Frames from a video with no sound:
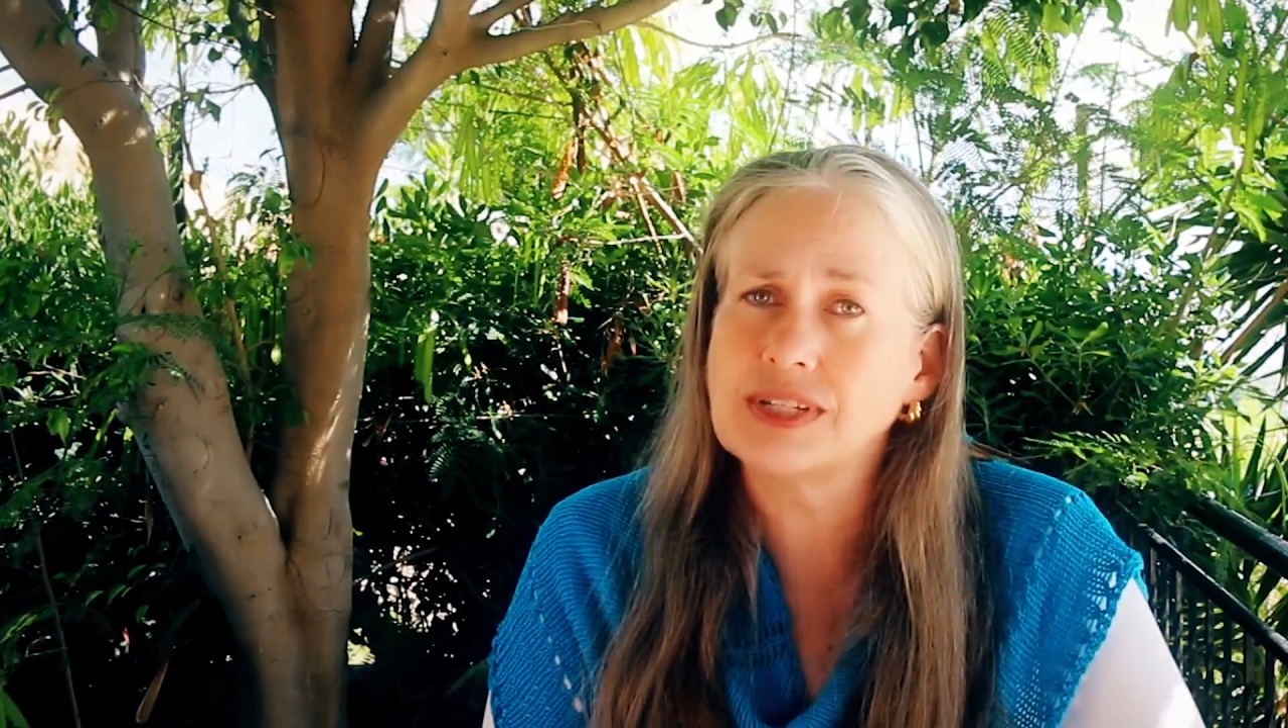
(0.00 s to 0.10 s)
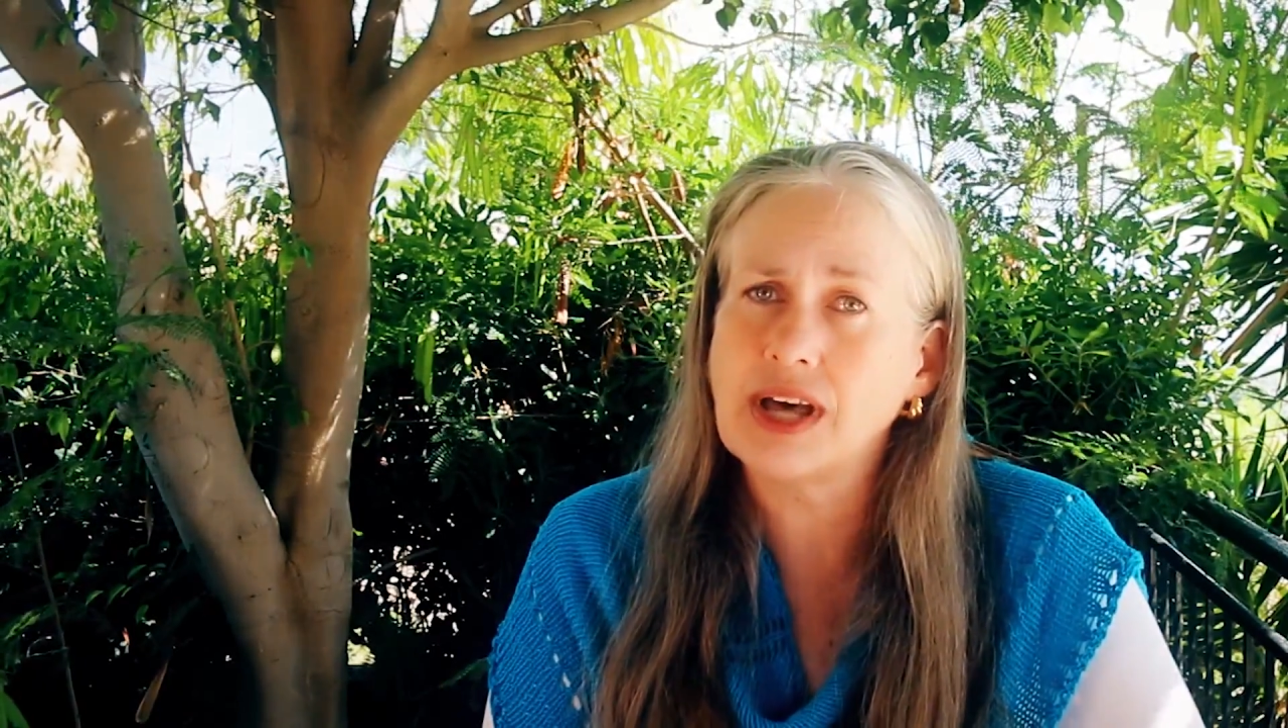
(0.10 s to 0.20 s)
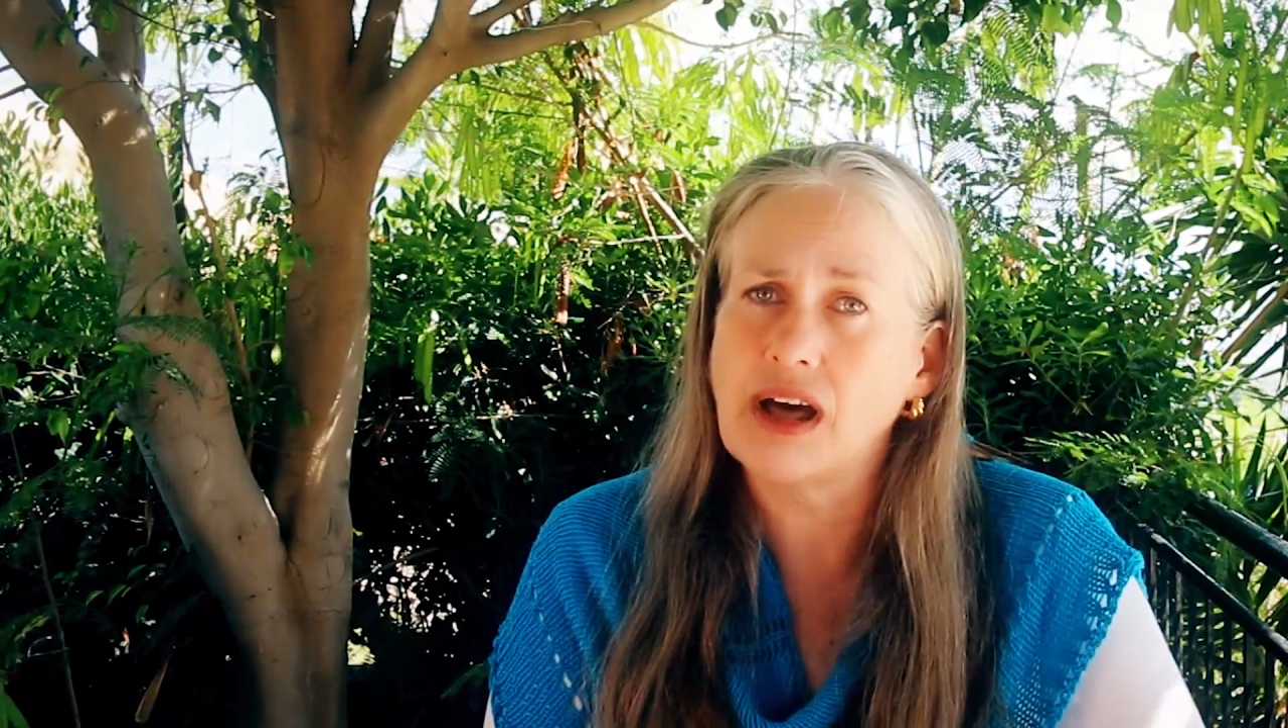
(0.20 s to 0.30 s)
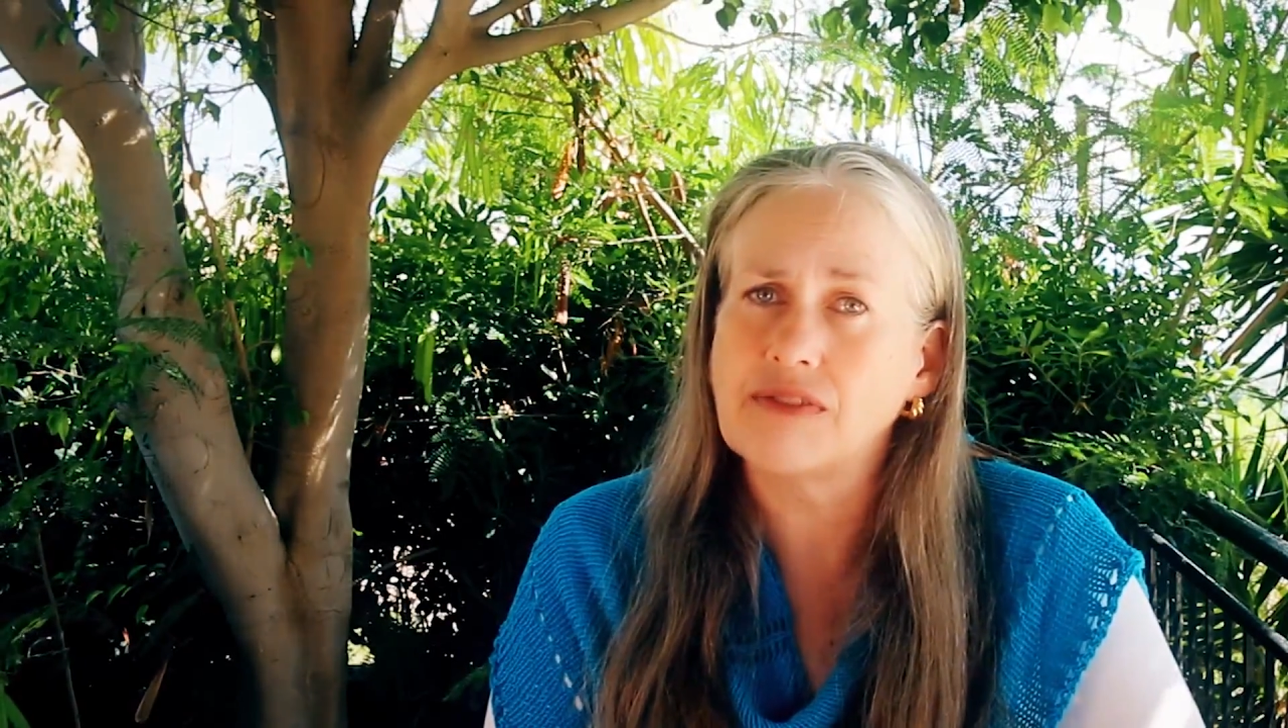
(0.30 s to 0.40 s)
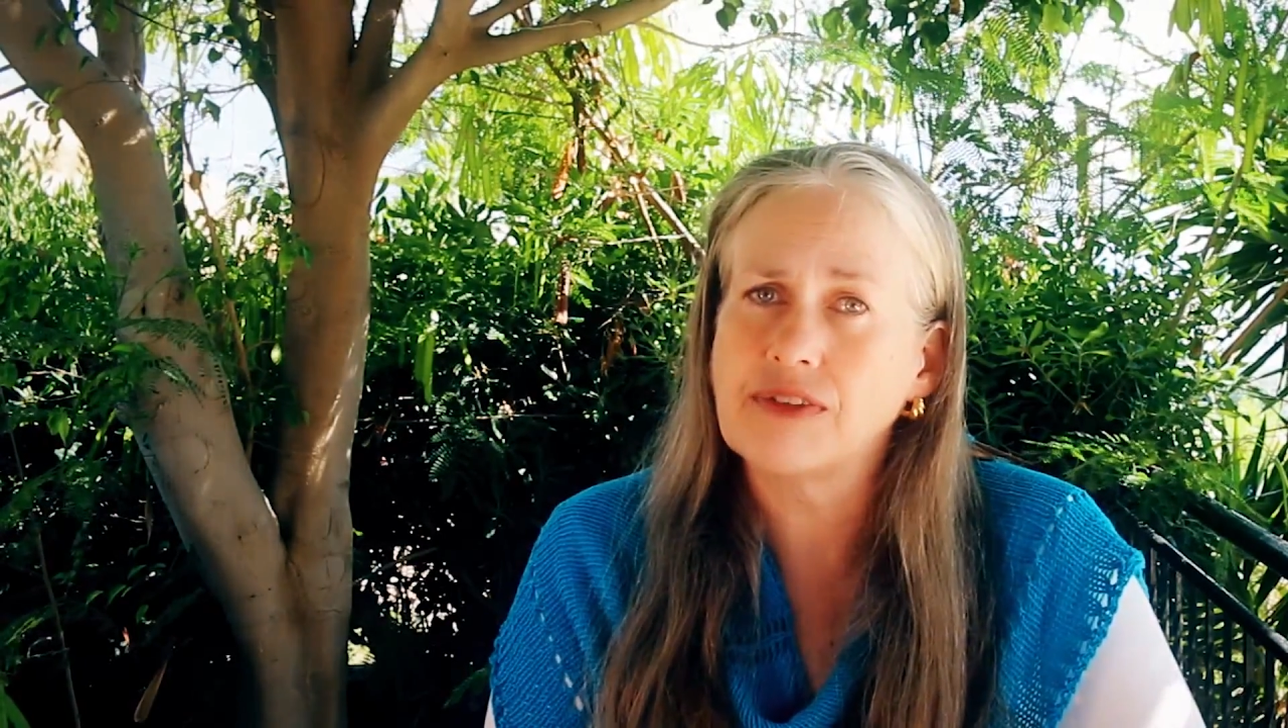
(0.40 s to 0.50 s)

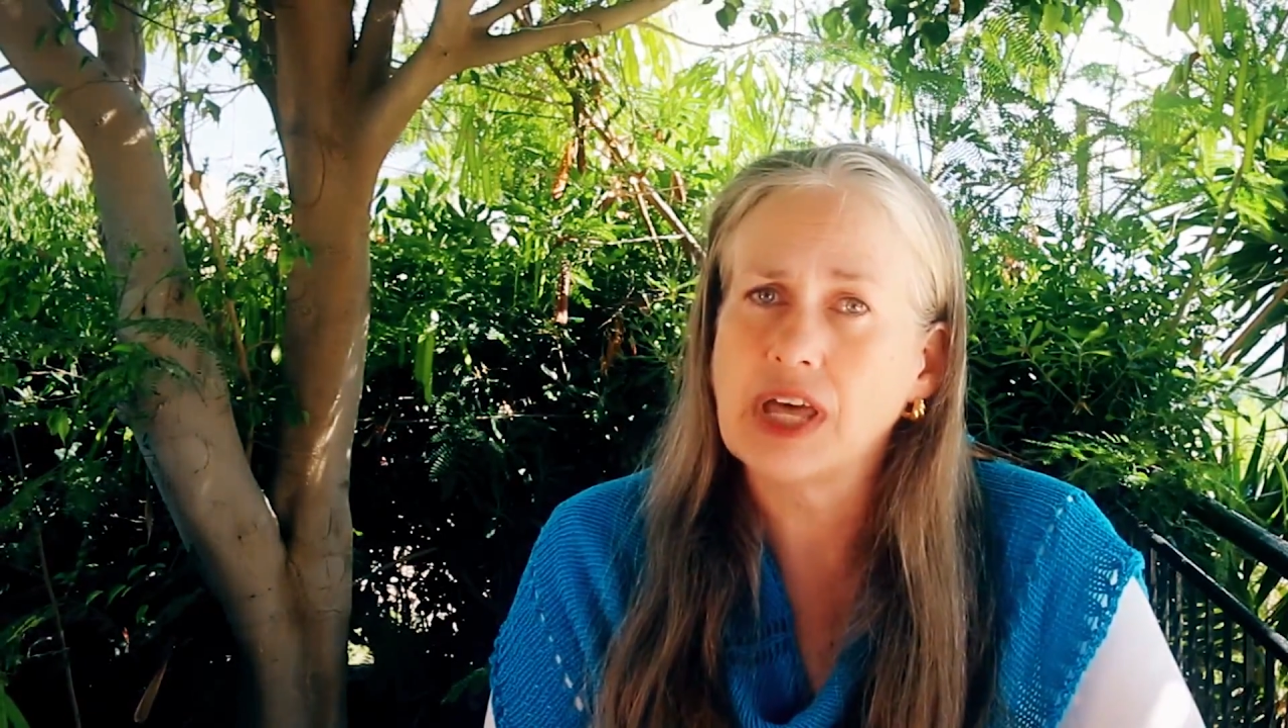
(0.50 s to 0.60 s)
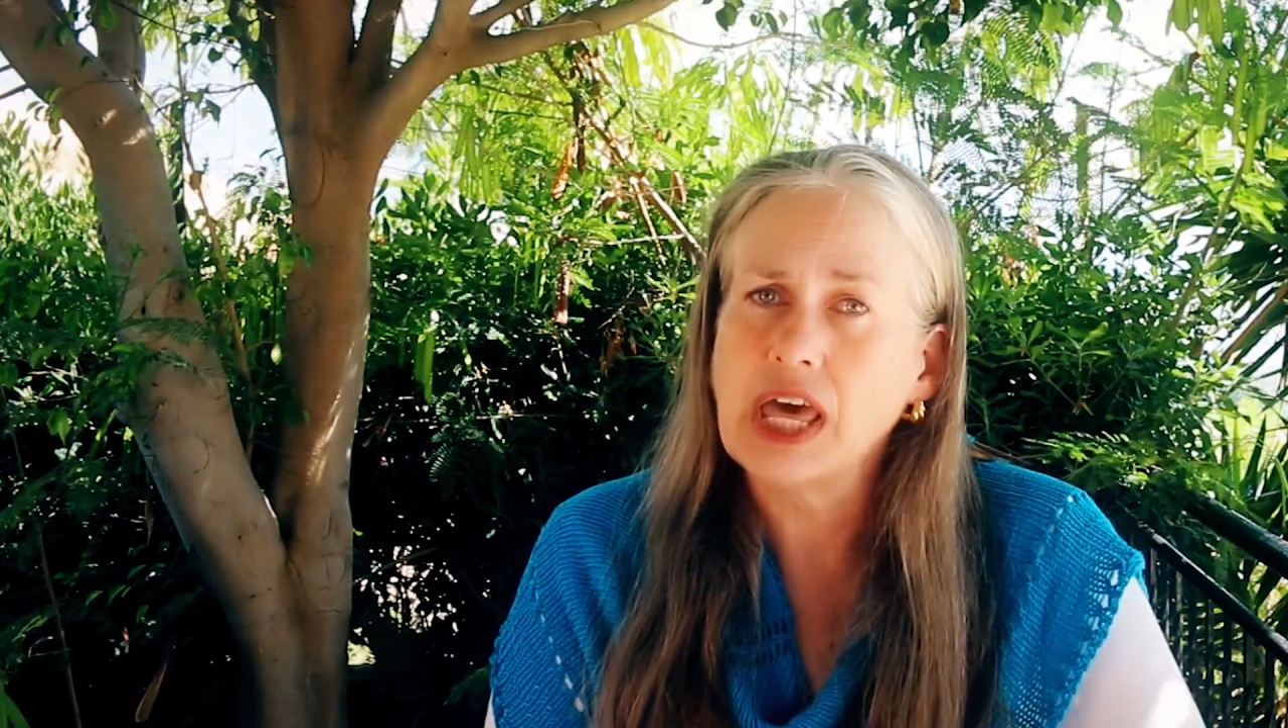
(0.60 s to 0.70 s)
self.